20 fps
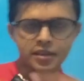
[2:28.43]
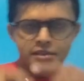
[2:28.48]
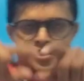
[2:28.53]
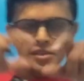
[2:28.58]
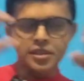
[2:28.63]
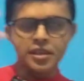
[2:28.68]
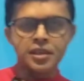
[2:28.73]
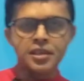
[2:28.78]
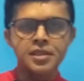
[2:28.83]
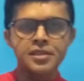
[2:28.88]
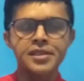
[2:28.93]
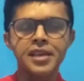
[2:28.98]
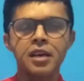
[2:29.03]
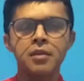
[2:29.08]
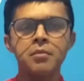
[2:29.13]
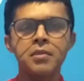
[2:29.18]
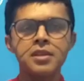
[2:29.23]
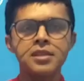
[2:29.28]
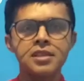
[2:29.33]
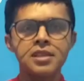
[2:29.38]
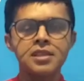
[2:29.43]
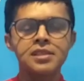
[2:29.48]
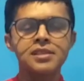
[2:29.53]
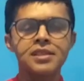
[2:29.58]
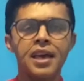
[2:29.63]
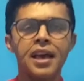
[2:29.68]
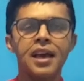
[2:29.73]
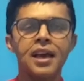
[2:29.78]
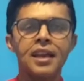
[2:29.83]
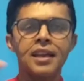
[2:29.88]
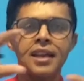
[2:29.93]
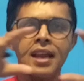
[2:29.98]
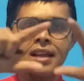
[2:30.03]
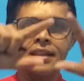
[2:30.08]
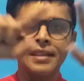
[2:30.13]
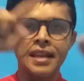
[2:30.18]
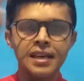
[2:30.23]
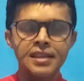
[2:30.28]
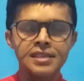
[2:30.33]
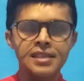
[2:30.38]
a certain segment is taken,
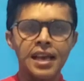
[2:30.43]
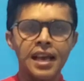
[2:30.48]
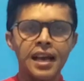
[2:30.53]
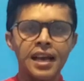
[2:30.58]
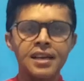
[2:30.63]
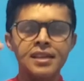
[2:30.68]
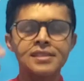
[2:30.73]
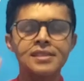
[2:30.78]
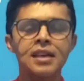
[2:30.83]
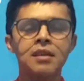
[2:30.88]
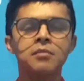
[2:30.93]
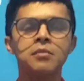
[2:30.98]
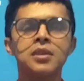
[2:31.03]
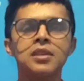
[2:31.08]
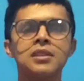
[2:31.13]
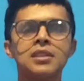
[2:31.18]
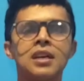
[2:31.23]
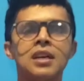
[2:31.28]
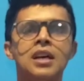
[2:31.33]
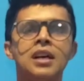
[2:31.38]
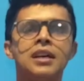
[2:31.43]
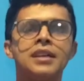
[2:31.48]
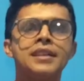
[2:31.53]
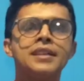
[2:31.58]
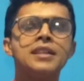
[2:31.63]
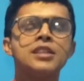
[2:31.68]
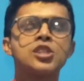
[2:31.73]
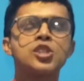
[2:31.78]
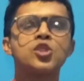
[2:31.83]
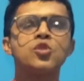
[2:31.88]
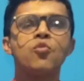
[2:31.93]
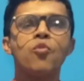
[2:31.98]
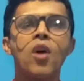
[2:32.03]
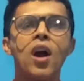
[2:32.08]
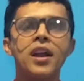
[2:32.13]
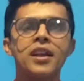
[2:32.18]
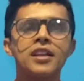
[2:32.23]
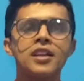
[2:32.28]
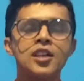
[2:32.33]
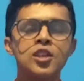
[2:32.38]
and that taken segment is
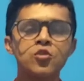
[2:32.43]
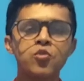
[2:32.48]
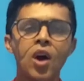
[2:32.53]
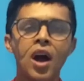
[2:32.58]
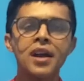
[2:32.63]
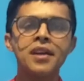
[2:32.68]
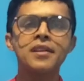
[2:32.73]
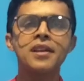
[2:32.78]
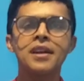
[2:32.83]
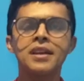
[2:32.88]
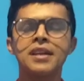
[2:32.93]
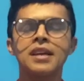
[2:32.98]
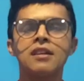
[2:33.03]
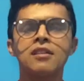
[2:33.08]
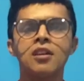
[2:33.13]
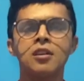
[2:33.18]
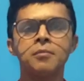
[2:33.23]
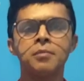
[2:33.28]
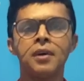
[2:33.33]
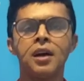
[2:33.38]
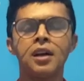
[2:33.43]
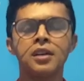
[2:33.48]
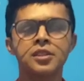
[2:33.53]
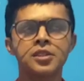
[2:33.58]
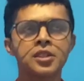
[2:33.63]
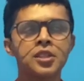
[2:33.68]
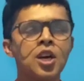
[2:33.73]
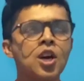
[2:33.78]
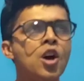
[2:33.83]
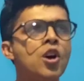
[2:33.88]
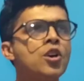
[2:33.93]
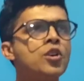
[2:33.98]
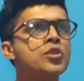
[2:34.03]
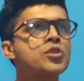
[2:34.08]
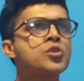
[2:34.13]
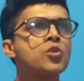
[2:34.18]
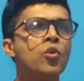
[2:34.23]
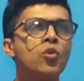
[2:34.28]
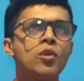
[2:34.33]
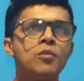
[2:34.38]
divided into 100 equal parts.
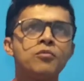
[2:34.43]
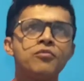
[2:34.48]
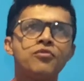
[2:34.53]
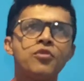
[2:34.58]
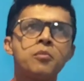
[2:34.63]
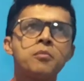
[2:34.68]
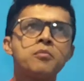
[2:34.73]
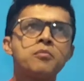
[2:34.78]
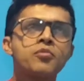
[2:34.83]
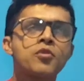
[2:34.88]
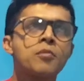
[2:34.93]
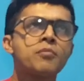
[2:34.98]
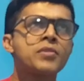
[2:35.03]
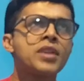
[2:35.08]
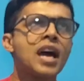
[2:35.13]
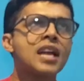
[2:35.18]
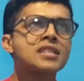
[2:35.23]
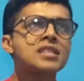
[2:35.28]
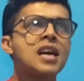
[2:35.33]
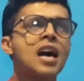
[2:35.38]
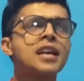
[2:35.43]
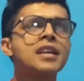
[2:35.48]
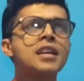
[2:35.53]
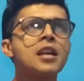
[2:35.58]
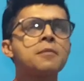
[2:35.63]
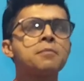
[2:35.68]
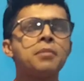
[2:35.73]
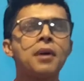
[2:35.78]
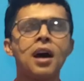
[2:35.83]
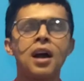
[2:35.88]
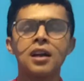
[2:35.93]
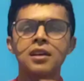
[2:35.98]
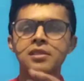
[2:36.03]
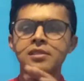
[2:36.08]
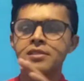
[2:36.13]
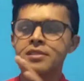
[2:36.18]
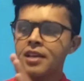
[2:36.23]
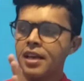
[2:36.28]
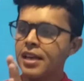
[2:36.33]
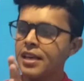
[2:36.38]
So from that 100
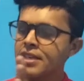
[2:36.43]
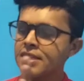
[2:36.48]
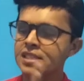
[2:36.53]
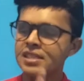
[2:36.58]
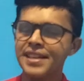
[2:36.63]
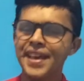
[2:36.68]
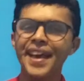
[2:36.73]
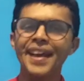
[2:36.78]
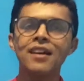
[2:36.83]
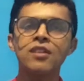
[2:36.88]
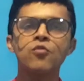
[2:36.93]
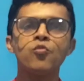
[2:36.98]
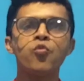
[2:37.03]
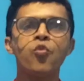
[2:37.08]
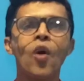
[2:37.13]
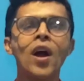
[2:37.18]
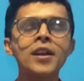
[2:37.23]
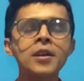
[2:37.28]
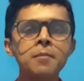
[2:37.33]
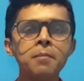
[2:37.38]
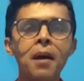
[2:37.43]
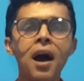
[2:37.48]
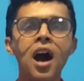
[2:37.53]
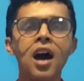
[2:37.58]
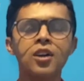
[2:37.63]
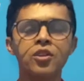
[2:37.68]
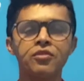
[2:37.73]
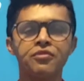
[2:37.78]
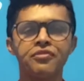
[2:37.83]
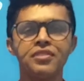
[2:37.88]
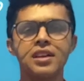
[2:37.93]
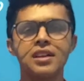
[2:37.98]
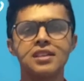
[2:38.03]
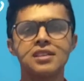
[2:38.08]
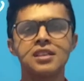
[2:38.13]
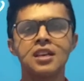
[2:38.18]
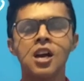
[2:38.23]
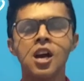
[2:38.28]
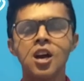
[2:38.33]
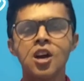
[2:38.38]
parts, it's taken one part of
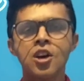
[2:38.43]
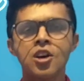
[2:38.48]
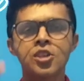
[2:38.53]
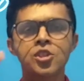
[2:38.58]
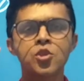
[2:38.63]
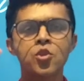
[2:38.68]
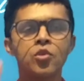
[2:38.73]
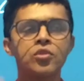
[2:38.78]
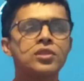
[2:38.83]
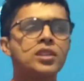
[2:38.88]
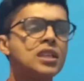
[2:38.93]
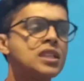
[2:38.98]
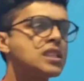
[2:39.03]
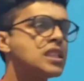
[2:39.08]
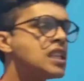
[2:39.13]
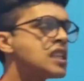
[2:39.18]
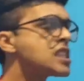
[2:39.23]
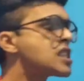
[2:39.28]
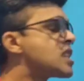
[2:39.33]
it. So this